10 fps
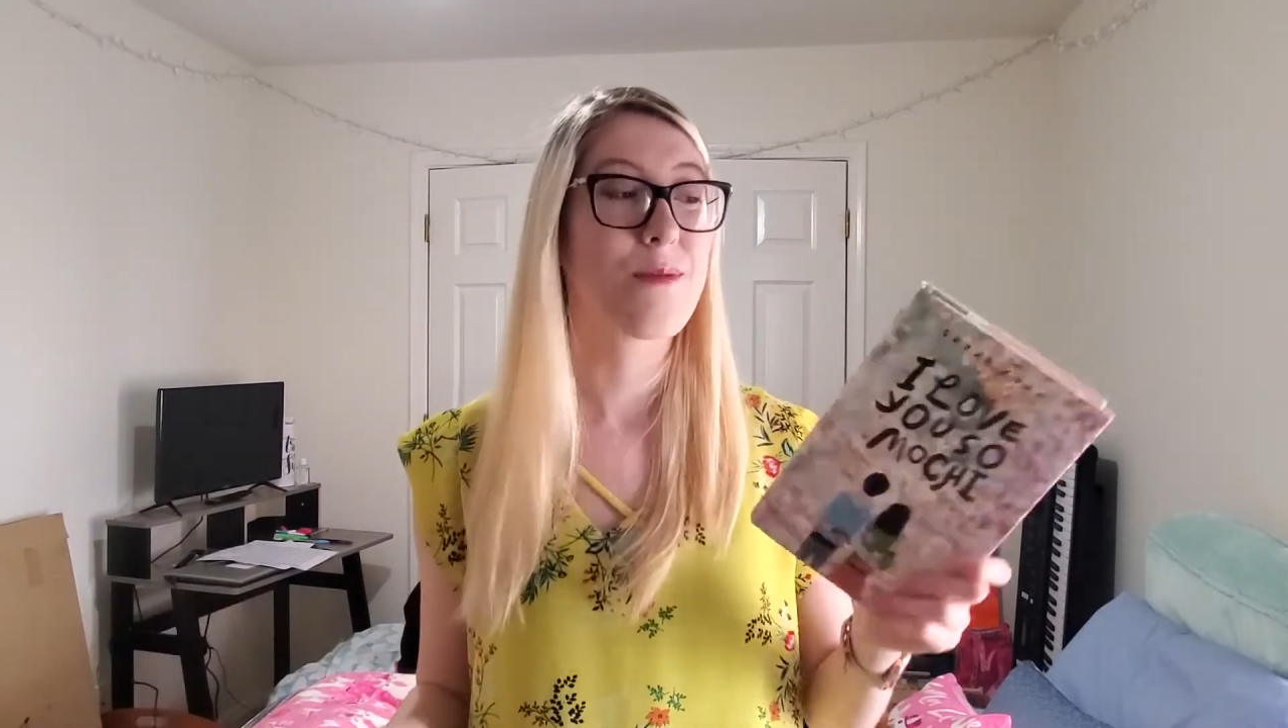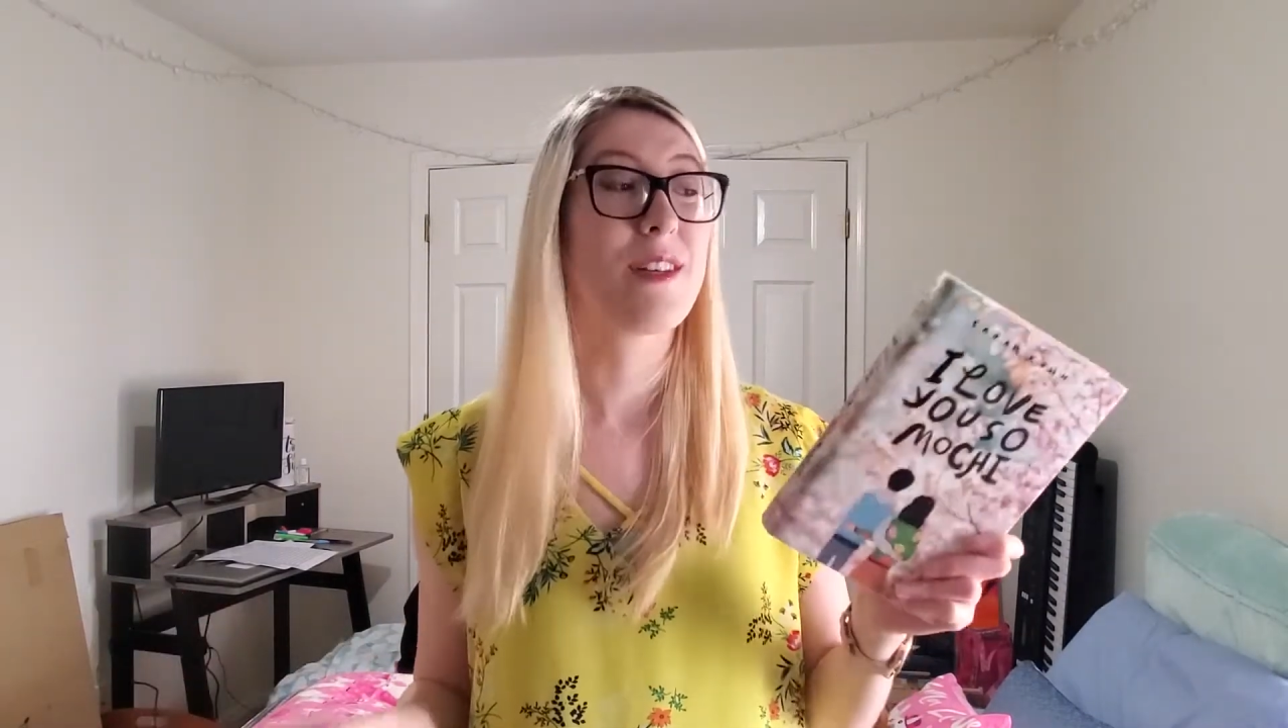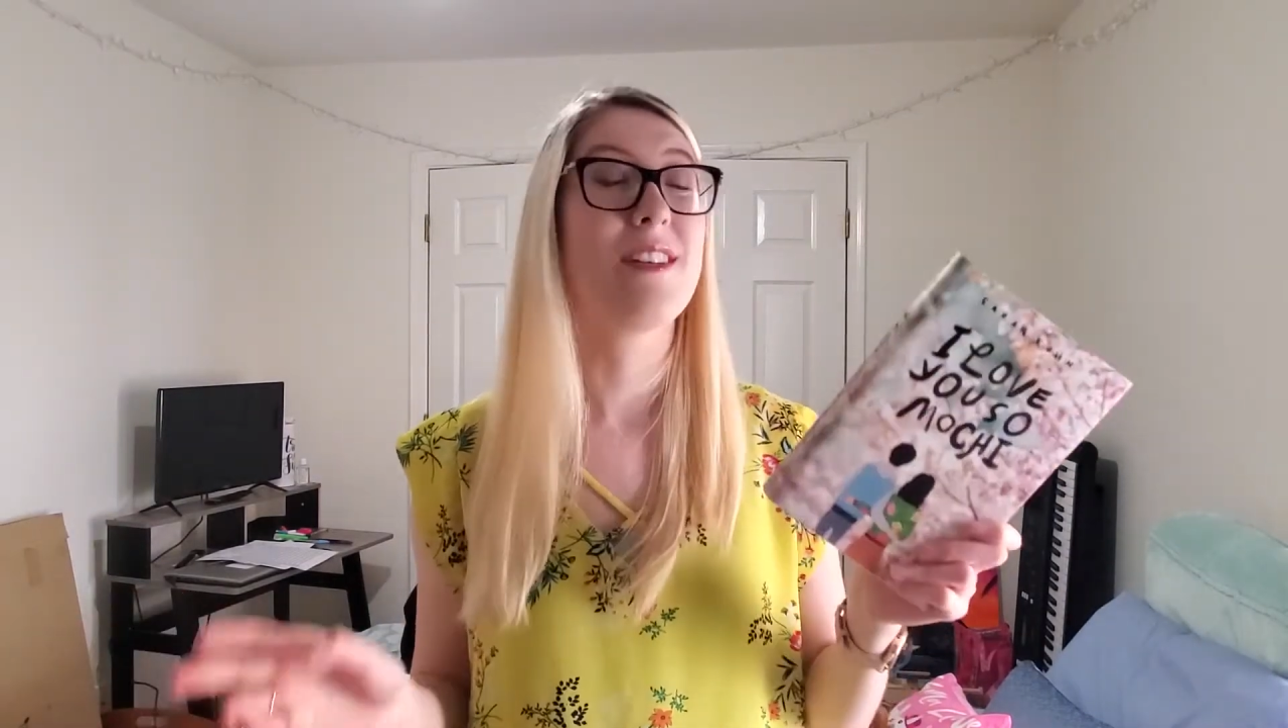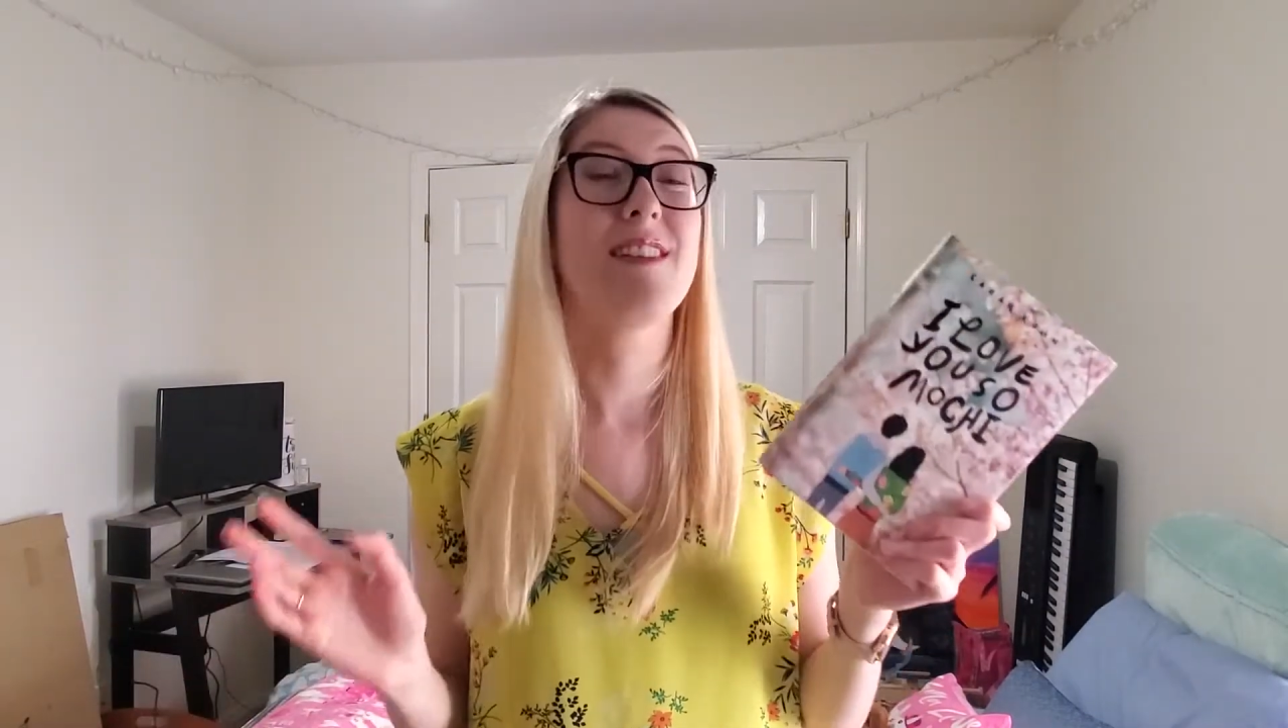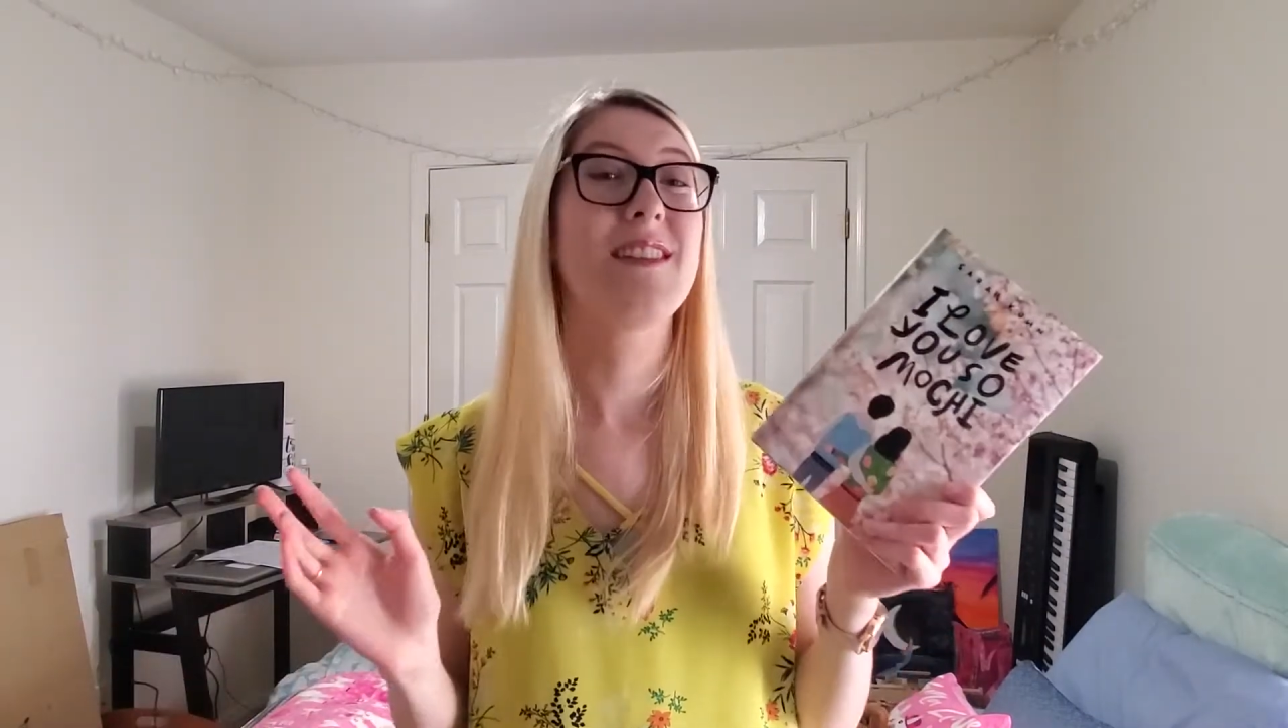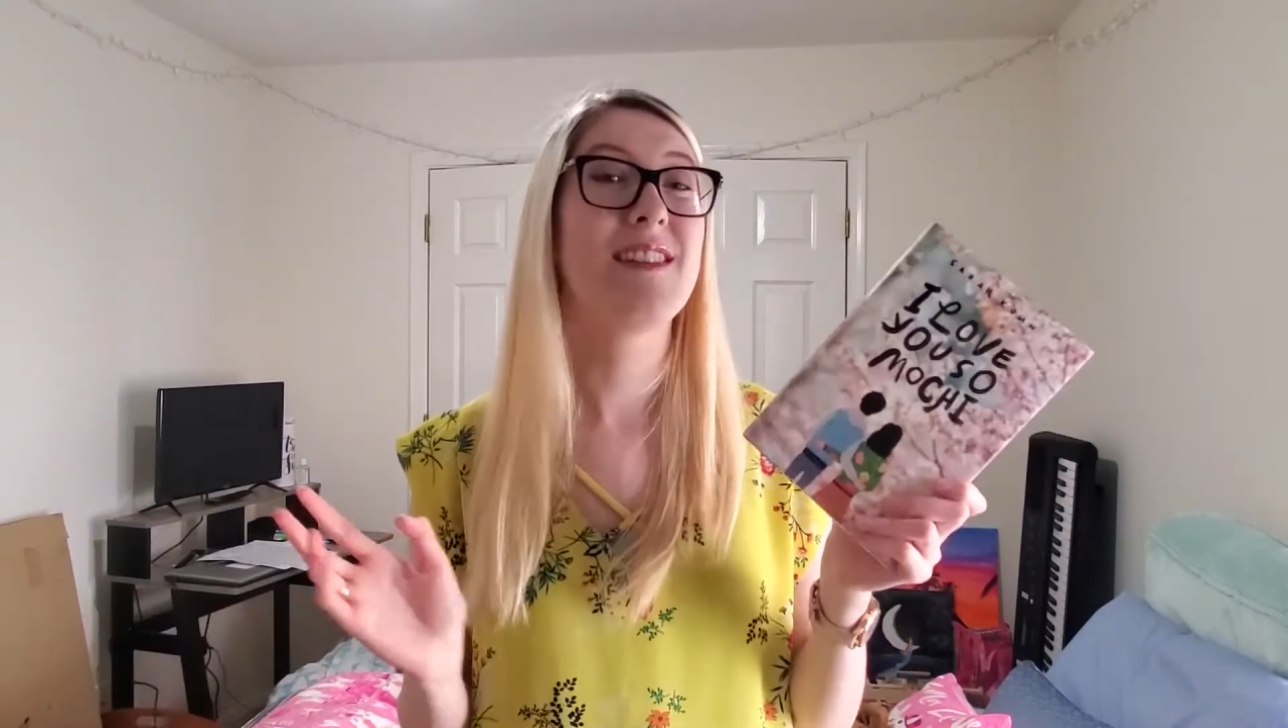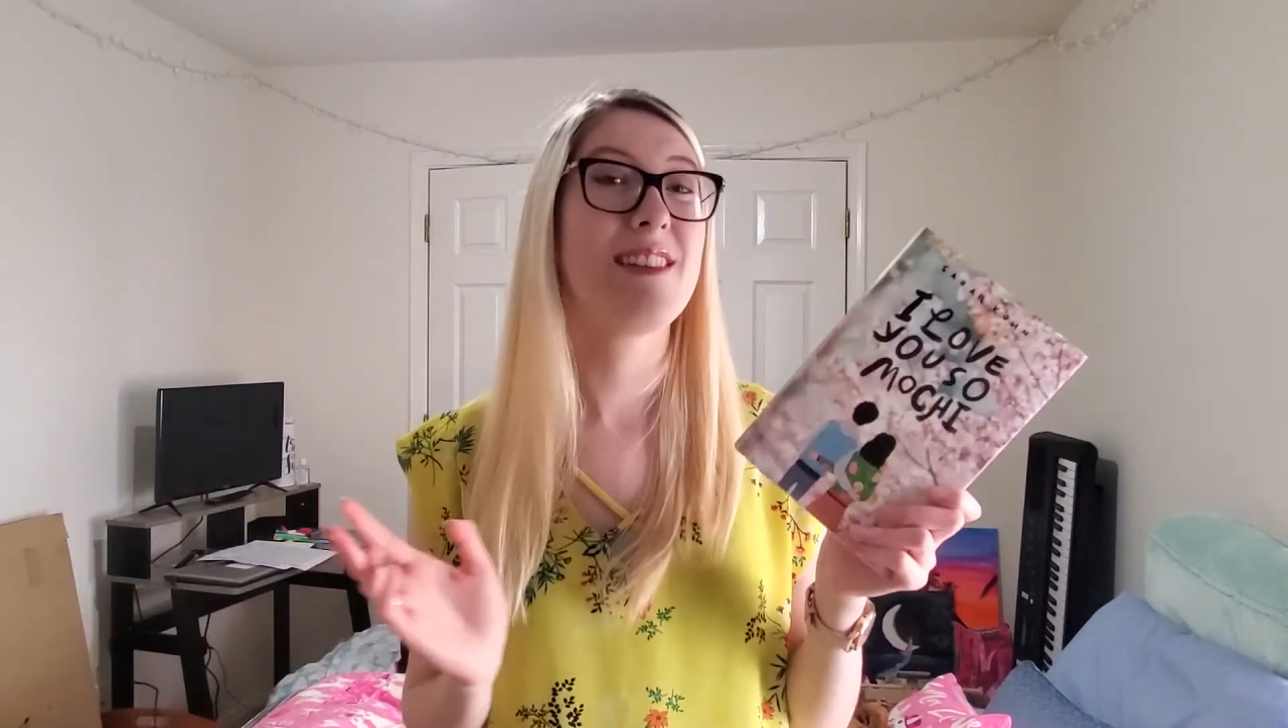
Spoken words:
which is